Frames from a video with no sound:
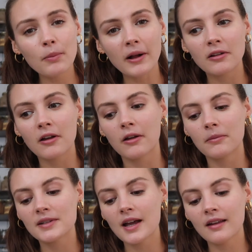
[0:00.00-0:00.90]

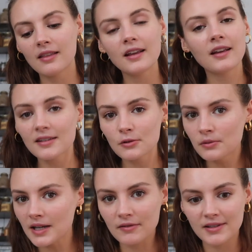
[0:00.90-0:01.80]
welcomed, and I think it's all
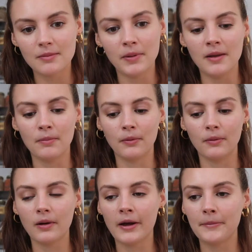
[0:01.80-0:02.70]
down to the
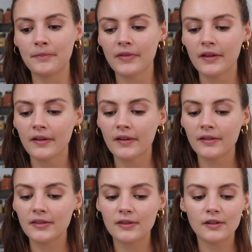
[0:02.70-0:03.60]
people.
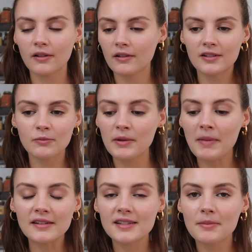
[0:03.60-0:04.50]
We
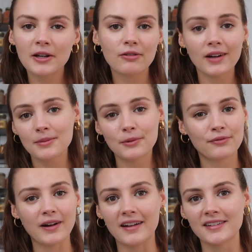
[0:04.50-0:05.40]
met some incredible
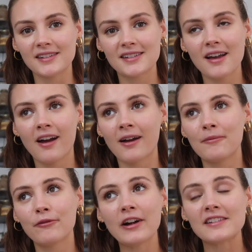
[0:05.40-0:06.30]
friends,
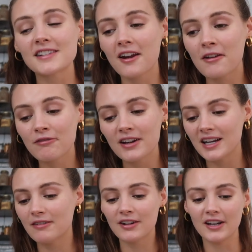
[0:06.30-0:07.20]
friends that I
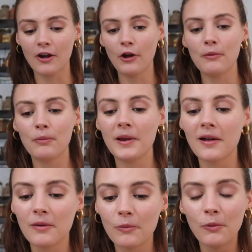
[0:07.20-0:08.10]
really, really hope we
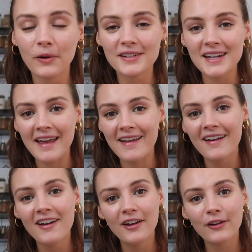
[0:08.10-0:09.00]
can one day
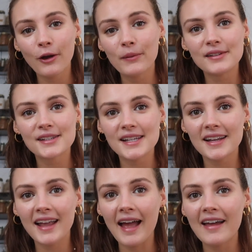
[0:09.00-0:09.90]
go and see
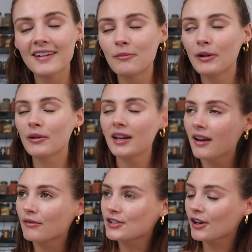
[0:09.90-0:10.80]
again, and we would
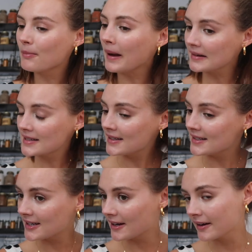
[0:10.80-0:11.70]
love to go back to
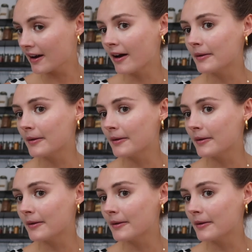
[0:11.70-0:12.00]
India.